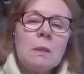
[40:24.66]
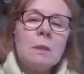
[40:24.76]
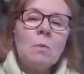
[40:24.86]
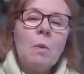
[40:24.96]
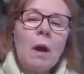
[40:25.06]

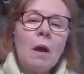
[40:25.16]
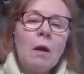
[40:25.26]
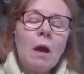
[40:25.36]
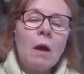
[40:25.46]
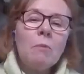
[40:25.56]
So
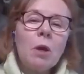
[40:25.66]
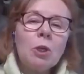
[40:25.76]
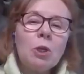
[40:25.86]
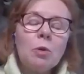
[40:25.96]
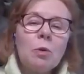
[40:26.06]
I'm
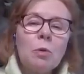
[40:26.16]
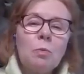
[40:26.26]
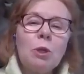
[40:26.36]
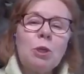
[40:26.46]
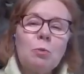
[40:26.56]
not sure
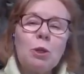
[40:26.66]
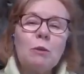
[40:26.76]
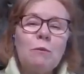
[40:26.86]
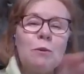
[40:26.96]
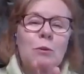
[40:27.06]
which
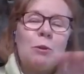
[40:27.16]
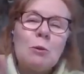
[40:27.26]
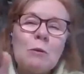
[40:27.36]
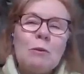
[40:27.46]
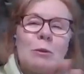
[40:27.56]
of you
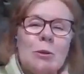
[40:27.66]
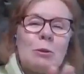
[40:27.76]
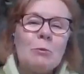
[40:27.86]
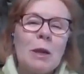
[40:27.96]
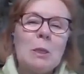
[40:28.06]
to
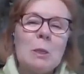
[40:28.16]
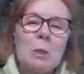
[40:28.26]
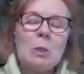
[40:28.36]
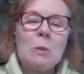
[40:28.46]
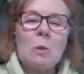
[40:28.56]
direct this
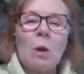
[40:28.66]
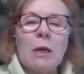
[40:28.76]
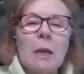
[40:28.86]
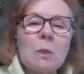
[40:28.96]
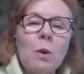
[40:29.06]
to. So our
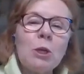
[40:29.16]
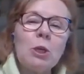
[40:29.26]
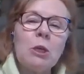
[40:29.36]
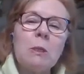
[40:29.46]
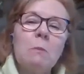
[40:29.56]
next
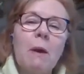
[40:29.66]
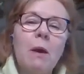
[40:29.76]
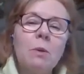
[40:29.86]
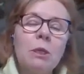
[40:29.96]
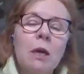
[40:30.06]
question is
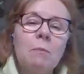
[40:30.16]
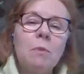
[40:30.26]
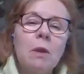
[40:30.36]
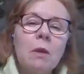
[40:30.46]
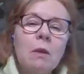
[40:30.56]
about
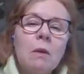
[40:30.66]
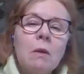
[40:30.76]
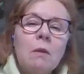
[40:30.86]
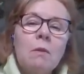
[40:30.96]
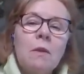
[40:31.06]

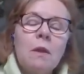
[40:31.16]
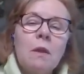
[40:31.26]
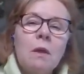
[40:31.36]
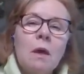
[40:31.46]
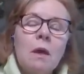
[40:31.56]

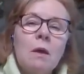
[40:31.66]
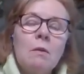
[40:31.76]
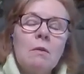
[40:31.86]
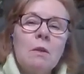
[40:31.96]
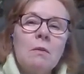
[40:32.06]
the
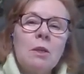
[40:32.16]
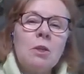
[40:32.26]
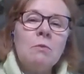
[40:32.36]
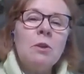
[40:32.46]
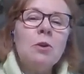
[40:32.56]

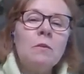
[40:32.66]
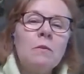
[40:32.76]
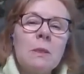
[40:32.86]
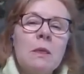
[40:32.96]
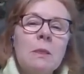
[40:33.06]

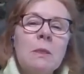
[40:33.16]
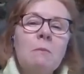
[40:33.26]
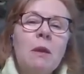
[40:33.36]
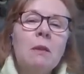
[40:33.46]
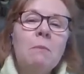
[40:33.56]
nervousness
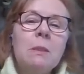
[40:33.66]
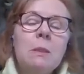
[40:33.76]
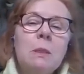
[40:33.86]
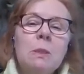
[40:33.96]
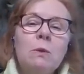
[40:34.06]
that many
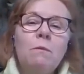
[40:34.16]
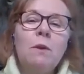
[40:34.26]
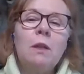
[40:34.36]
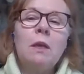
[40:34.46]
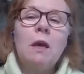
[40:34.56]
businesses are
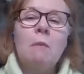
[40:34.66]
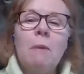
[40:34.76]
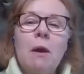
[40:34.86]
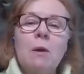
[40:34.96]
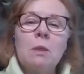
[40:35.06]
feeling
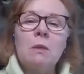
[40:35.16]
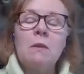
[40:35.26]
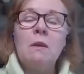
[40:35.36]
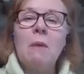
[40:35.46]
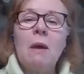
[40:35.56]
about
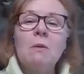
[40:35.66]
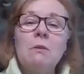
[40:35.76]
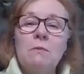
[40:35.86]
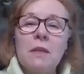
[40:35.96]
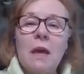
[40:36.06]
the amount
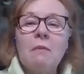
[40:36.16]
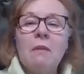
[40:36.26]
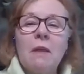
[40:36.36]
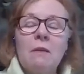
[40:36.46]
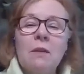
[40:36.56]
of debt
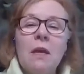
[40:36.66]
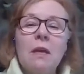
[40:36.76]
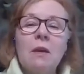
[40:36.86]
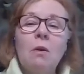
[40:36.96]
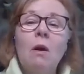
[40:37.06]
that they've
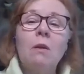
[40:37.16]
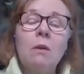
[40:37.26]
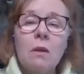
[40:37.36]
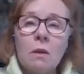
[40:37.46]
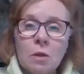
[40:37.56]
taken on
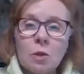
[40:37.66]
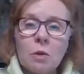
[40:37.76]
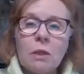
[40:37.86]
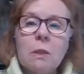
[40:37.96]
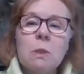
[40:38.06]

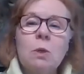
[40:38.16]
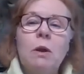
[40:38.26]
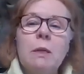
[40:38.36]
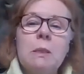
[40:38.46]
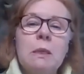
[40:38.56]
during this
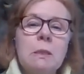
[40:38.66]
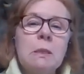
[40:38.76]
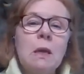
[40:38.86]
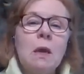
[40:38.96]
crisis.